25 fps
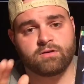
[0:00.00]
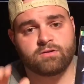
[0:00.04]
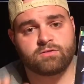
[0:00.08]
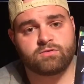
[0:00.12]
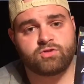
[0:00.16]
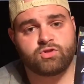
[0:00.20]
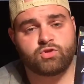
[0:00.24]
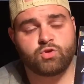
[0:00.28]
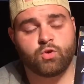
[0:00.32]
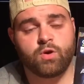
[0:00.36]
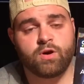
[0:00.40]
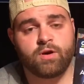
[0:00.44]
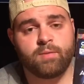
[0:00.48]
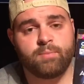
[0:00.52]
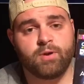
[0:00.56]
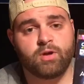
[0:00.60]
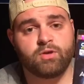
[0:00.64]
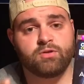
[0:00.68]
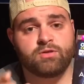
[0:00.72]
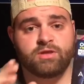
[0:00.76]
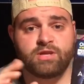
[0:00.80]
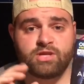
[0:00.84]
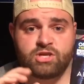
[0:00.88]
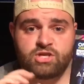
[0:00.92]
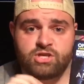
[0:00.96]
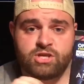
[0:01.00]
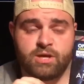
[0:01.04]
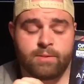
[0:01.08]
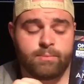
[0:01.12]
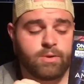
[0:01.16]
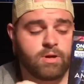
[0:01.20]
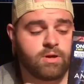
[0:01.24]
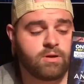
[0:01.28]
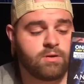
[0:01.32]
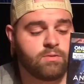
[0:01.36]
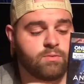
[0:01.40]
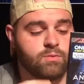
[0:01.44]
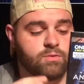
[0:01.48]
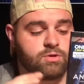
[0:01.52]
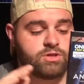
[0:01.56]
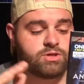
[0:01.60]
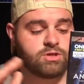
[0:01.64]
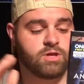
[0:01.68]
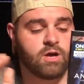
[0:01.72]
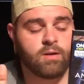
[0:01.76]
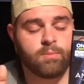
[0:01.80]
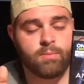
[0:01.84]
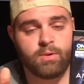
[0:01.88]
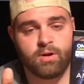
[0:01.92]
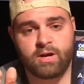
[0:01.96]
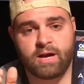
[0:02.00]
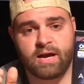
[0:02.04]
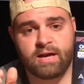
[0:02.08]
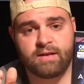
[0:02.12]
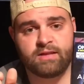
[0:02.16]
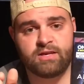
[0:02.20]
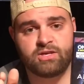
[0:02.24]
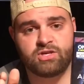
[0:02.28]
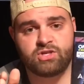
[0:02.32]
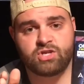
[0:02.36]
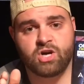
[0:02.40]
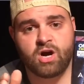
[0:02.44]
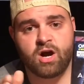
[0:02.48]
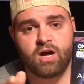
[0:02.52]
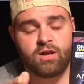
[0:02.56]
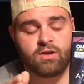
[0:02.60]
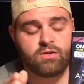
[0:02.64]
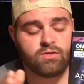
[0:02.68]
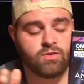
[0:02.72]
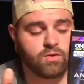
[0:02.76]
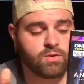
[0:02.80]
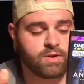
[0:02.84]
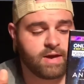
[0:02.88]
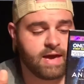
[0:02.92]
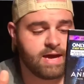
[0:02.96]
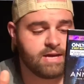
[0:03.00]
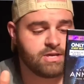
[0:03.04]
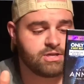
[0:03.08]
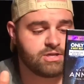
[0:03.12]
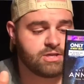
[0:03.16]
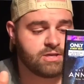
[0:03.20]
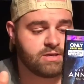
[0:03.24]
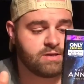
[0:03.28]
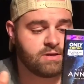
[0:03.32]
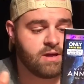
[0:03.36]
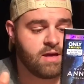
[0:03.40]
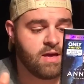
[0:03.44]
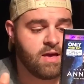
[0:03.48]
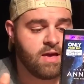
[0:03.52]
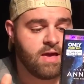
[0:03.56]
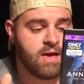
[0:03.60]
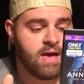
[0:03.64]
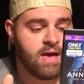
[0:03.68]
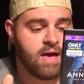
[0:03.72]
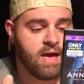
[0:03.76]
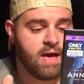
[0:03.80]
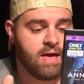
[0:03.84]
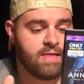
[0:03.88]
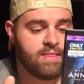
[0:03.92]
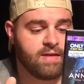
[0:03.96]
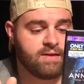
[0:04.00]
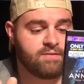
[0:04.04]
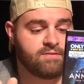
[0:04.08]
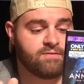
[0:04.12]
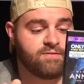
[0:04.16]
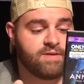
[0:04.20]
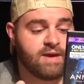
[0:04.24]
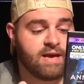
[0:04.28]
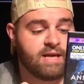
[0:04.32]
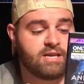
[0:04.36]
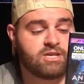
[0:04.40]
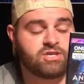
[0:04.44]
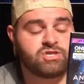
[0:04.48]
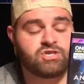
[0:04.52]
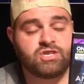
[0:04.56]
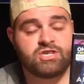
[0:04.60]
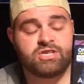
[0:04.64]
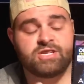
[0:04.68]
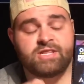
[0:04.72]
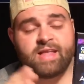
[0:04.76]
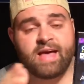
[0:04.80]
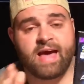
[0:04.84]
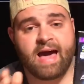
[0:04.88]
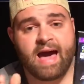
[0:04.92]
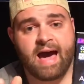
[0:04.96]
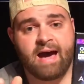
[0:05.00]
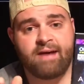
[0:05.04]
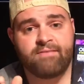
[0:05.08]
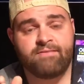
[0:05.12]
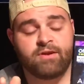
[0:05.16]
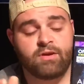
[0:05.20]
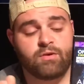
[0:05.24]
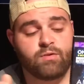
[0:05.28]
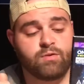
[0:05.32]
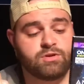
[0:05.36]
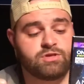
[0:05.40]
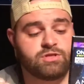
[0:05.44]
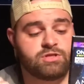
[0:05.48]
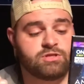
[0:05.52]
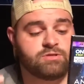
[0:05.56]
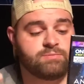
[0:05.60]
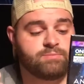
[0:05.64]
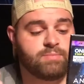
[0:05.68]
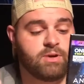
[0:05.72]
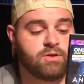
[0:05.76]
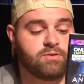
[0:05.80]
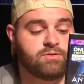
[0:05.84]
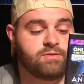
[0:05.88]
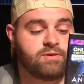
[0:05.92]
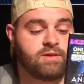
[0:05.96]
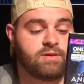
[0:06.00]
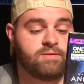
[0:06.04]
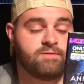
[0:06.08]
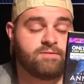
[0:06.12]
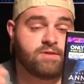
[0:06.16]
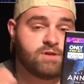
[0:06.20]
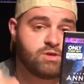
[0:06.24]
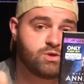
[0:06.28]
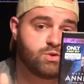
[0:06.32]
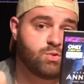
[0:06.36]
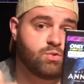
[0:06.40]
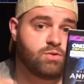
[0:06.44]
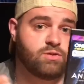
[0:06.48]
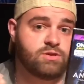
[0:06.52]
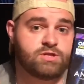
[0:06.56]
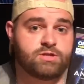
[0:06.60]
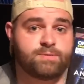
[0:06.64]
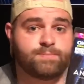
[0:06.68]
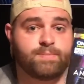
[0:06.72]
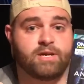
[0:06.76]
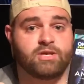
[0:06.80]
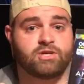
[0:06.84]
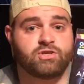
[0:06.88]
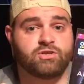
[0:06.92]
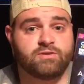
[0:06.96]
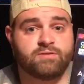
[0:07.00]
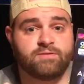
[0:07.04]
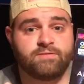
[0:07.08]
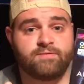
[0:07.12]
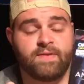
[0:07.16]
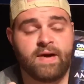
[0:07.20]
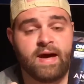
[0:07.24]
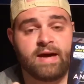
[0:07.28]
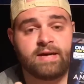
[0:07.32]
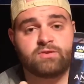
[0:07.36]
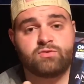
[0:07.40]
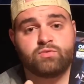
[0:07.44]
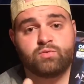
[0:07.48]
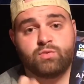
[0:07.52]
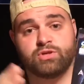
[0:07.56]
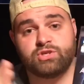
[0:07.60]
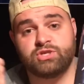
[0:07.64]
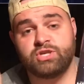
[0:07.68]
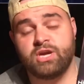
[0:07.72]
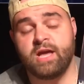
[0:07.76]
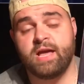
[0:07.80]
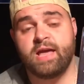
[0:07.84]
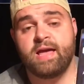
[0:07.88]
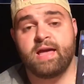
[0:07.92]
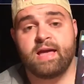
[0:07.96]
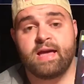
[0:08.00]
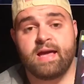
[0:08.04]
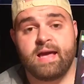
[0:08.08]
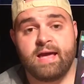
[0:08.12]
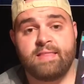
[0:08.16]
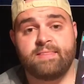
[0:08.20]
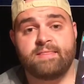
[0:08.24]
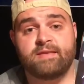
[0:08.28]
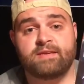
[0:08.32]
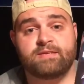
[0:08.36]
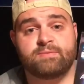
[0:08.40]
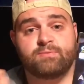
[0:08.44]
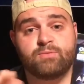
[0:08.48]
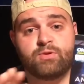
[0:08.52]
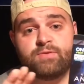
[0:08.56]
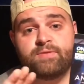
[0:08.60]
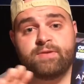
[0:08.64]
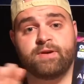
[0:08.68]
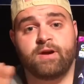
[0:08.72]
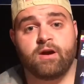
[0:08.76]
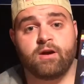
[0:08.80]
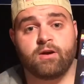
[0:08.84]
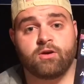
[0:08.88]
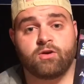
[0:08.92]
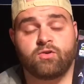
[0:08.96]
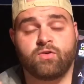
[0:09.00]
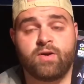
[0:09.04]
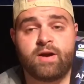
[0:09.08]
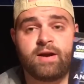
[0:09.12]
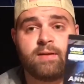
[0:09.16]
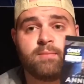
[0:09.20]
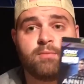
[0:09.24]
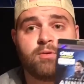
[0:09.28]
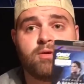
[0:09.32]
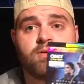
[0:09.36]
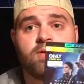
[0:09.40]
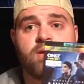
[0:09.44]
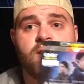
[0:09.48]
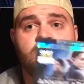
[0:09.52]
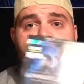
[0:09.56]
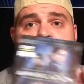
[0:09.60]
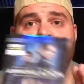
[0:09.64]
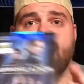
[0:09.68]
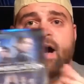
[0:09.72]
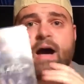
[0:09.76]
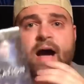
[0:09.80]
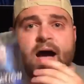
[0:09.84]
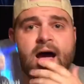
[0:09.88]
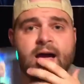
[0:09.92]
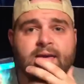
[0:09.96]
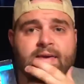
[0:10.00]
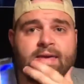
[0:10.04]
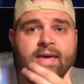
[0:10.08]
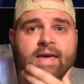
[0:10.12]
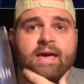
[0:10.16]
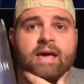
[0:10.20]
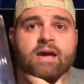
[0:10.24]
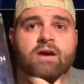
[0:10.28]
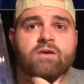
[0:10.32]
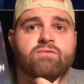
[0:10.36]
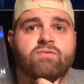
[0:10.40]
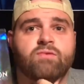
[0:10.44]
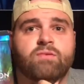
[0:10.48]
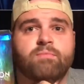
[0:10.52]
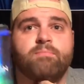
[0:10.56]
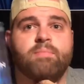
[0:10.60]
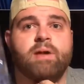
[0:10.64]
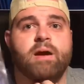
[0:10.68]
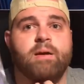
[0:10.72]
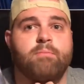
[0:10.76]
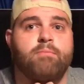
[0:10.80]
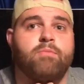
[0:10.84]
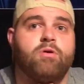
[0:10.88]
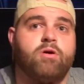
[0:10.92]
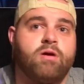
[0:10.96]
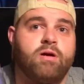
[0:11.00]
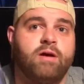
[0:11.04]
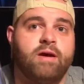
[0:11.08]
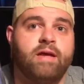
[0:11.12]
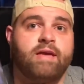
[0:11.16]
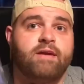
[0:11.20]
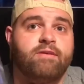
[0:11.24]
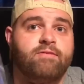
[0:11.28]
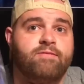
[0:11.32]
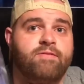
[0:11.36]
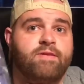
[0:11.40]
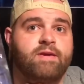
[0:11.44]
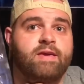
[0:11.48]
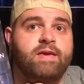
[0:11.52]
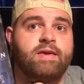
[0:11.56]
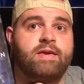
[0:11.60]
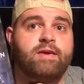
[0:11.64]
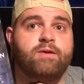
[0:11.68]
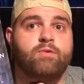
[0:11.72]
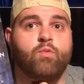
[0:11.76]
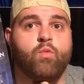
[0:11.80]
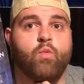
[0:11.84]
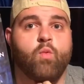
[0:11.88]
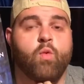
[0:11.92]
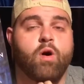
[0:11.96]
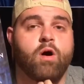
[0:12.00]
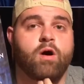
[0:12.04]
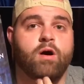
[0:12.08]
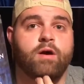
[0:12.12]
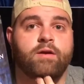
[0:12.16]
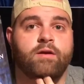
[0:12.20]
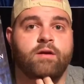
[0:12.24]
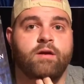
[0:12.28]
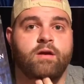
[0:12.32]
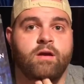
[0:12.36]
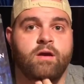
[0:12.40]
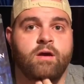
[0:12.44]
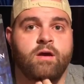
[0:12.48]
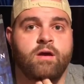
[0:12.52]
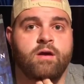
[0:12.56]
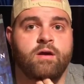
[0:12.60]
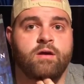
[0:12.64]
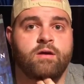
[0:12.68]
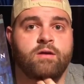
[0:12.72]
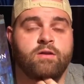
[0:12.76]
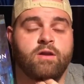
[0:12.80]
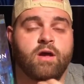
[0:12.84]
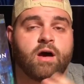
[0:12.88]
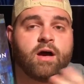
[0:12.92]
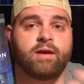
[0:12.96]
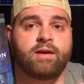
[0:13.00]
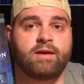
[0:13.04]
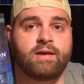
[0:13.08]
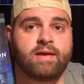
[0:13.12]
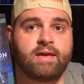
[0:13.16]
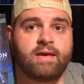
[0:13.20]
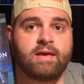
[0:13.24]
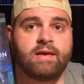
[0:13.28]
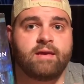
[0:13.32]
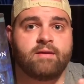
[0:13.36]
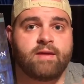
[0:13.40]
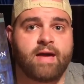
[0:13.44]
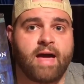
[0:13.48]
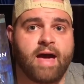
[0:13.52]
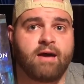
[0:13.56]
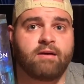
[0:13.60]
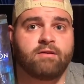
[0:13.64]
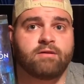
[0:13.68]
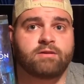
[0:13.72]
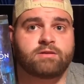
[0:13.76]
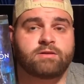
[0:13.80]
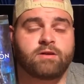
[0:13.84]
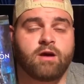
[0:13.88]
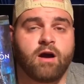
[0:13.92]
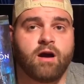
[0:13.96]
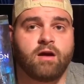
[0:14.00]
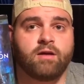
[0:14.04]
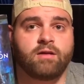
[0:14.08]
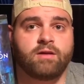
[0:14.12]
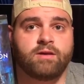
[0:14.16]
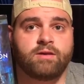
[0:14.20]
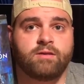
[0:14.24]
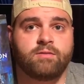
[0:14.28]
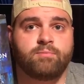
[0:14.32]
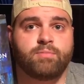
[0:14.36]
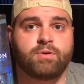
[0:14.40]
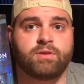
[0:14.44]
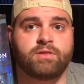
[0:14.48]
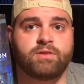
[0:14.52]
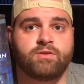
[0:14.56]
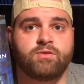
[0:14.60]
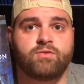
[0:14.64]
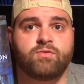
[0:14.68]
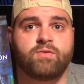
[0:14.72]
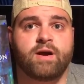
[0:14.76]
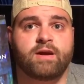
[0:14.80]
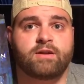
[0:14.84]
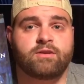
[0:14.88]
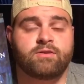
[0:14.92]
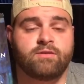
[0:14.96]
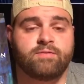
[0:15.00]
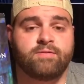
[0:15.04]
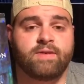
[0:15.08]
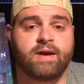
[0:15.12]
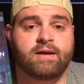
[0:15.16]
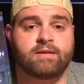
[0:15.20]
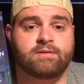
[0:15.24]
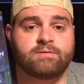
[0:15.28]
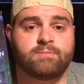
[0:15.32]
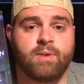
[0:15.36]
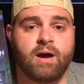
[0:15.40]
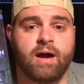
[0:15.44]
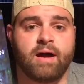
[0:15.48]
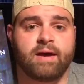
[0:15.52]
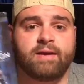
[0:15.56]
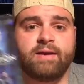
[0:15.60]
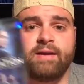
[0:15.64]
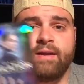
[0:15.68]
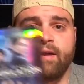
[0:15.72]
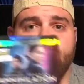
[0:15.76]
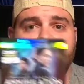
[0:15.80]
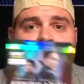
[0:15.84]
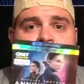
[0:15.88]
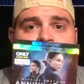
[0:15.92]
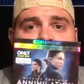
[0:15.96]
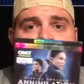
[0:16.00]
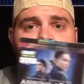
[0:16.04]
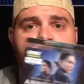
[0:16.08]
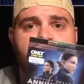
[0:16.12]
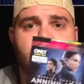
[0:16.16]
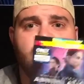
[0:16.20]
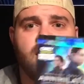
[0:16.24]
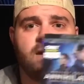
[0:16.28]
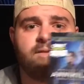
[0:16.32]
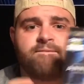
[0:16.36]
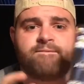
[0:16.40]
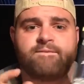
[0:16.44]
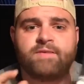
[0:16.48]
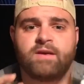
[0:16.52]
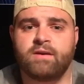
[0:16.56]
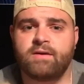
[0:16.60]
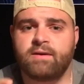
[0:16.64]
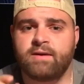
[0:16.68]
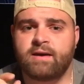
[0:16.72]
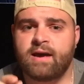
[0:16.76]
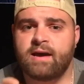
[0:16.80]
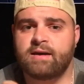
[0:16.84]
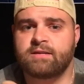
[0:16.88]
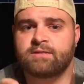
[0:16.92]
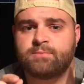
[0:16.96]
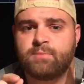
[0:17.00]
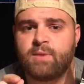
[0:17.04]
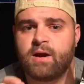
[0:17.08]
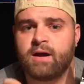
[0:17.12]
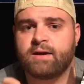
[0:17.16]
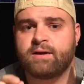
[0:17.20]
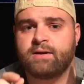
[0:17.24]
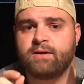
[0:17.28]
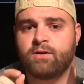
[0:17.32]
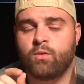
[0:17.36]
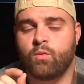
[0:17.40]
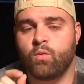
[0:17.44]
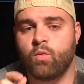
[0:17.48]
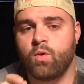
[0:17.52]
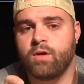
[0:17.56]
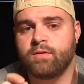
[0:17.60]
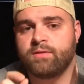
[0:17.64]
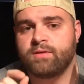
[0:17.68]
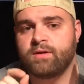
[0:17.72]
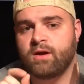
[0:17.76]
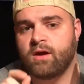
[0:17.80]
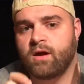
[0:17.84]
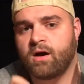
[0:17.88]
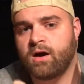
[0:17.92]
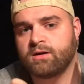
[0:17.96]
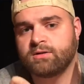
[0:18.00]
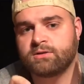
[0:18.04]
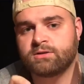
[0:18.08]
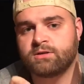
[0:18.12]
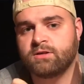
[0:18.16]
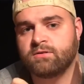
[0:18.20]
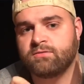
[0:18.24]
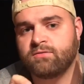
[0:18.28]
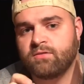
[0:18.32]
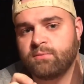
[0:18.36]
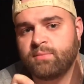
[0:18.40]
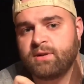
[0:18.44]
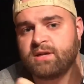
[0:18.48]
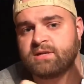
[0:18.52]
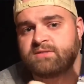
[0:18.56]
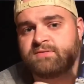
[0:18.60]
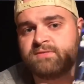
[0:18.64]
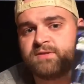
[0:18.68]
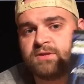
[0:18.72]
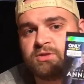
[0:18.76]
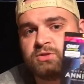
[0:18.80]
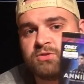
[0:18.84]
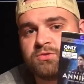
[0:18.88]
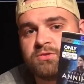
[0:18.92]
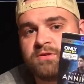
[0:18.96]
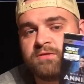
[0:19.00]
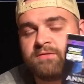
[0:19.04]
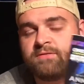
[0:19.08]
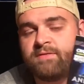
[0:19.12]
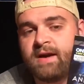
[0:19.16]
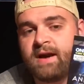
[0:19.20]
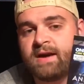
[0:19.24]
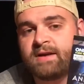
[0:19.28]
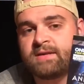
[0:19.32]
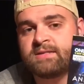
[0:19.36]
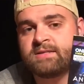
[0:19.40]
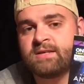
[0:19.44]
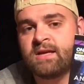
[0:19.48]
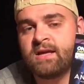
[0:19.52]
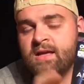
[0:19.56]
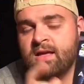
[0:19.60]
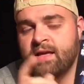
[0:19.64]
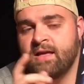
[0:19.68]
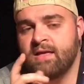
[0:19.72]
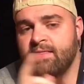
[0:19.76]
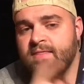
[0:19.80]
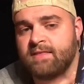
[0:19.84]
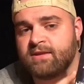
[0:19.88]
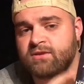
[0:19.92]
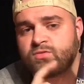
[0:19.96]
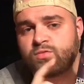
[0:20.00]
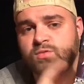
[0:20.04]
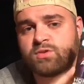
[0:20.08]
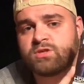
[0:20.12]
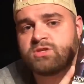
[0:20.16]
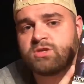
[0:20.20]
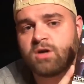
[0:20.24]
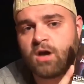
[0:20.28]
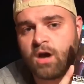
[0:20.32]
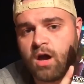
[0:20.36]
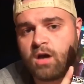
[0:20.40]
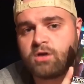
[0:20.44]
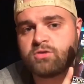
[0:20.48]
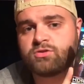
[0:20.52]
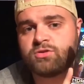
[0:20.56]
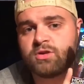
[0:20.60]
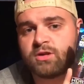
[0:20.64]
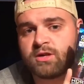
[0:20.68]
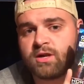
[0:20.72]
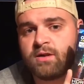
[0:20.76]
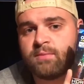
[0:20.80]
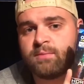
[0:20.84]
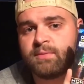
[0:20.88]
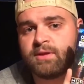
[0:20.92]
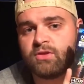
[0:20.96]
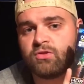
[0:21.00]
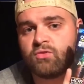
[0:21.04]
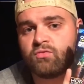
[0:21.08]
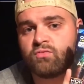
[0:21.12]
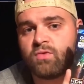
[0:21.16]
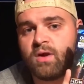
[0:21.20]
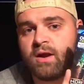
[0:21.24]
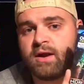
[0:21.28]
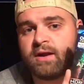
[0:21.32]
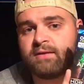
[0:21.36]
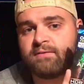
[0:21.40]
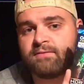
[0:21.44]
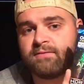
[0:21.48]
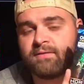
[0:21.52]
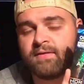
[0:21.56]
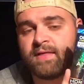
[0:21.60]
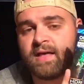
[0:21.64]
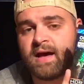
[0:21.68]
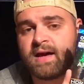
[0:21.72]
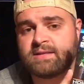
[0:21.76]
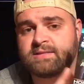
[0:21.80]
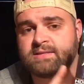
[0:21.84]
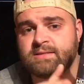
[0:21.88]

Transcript: Short about The Shimmer, which is all about how they shot on location. And then Vanished Into the Havoc, which is about the visual and special effects, which in this movie are incredible. I can't remember if he won, not he, Alex Garland, but the director of Ex Machina. I feel like Ex Machina won the Oscar for Best Visual Effects. This one's also going to be in the running for that.